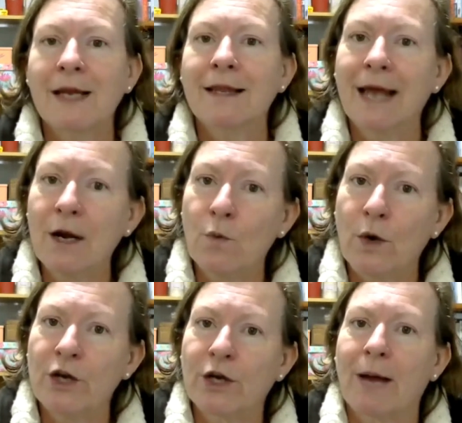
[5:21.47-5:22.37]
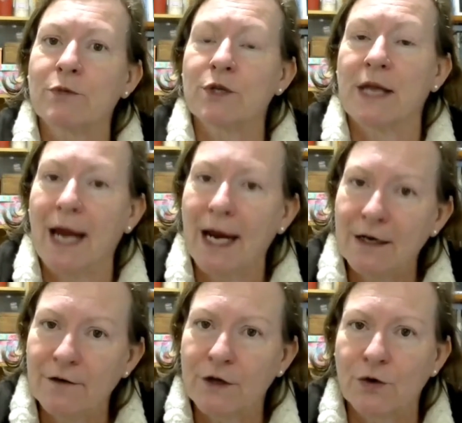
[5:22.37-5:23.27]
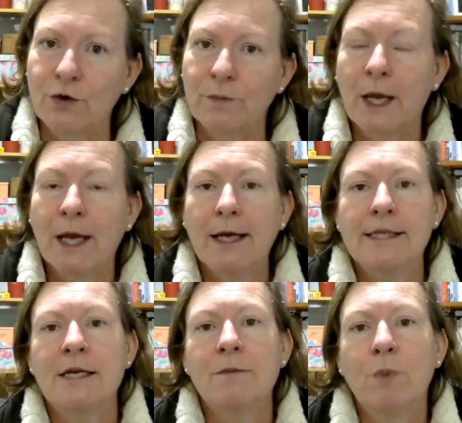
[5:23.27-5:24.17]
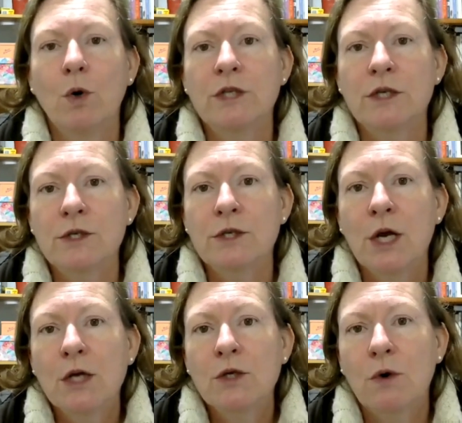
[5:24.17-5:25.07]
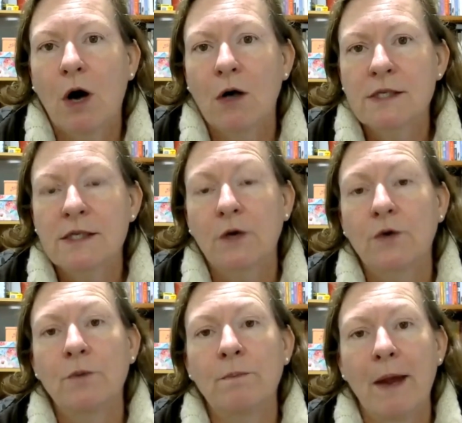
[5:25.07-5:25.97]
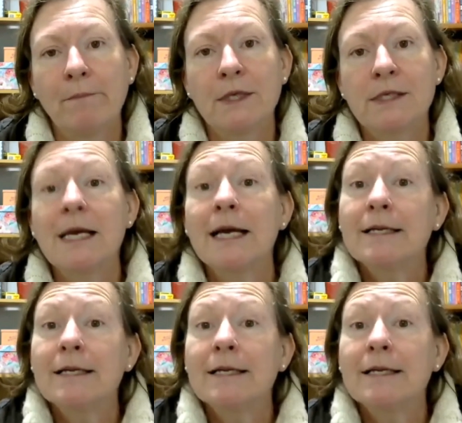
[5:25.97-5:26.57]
Then, when you come to the end of the group, it's important to ask the group members,